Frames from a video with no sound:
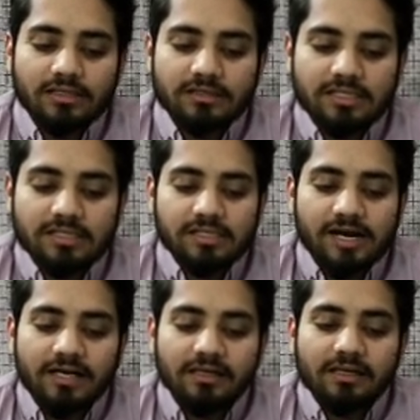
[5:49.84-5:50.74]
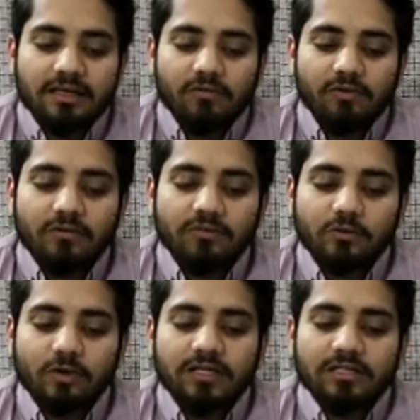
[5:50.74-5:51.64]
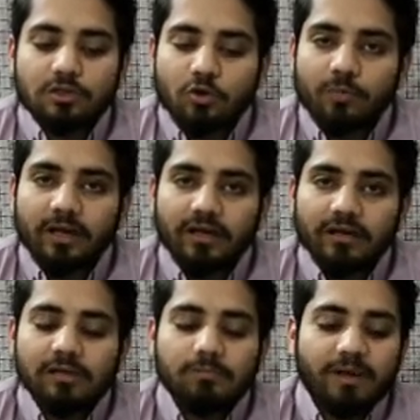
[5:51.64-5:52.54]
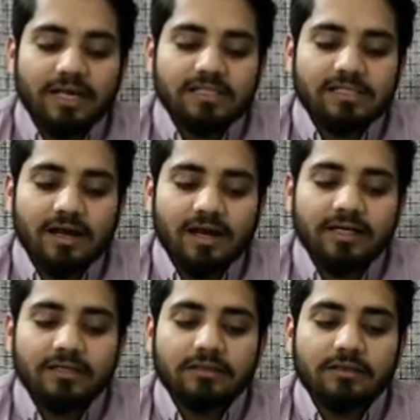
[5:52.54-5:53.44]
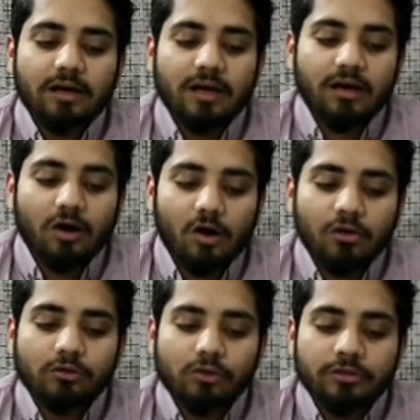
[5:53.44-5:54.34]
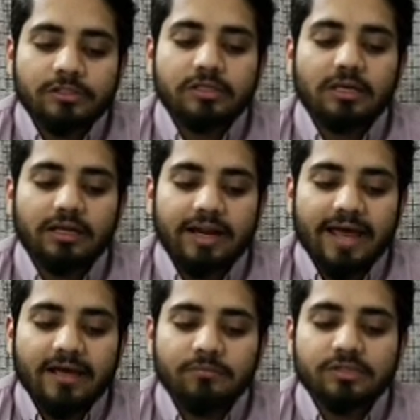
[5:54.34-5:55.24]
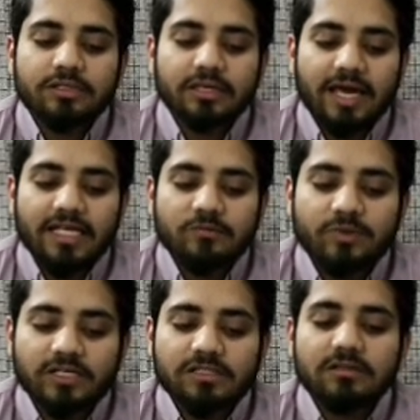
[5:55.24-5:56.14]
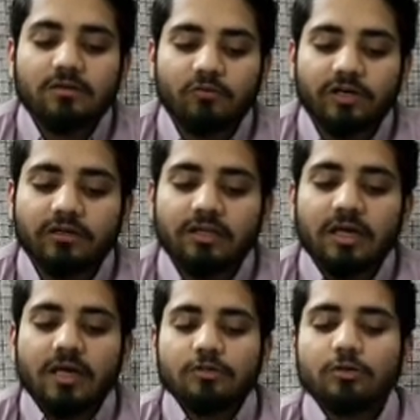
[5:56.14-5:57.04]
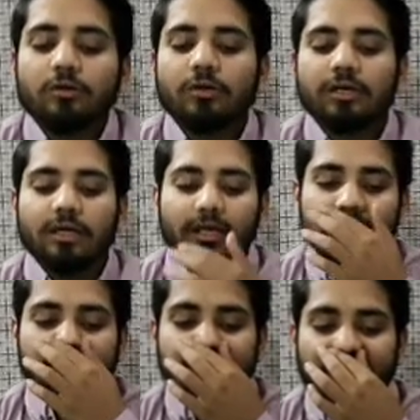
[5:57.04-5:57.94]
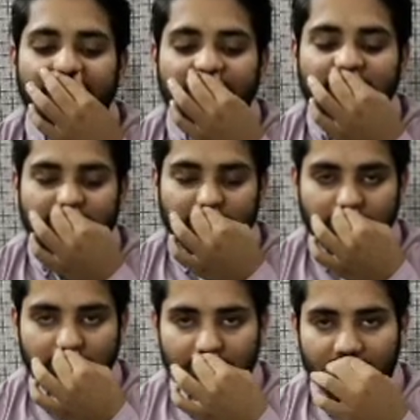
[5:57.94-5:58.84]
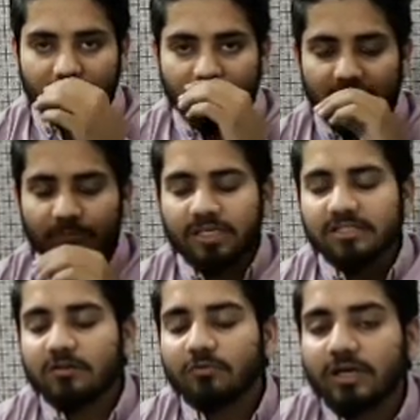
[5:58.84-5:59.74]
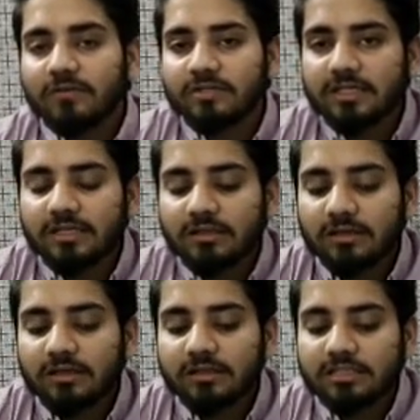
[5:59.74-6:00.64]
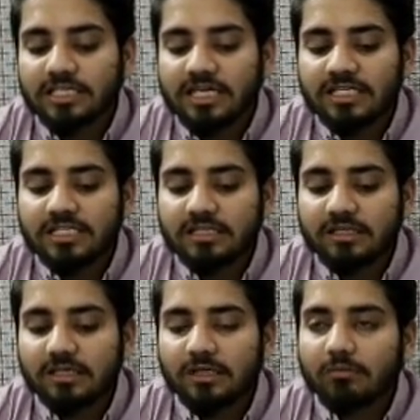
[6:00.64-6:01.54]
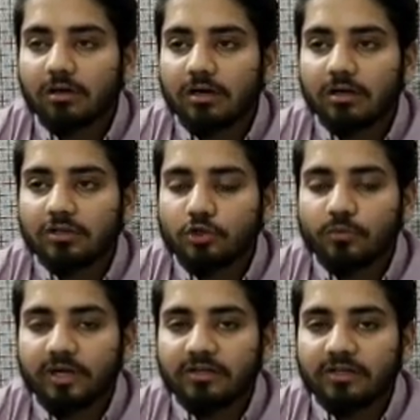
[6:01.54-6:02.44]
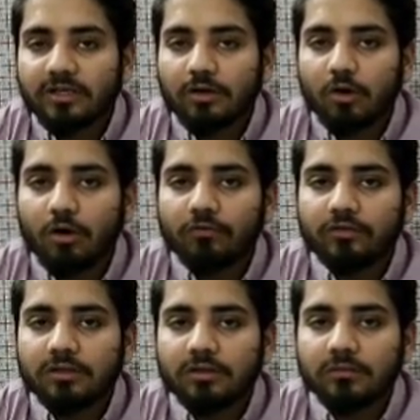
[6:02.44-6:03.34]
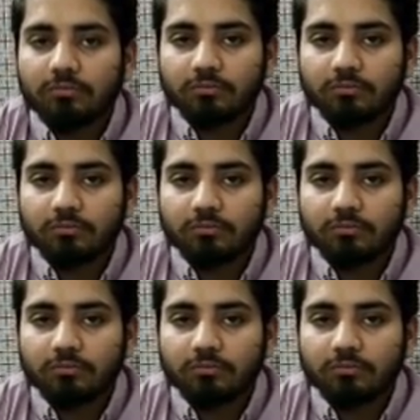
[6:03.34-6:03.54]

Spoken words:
this slide, we have required slope angle, bench height, all roads, ramps, catch bench width. So inside picture we have seen the change in the geometry of the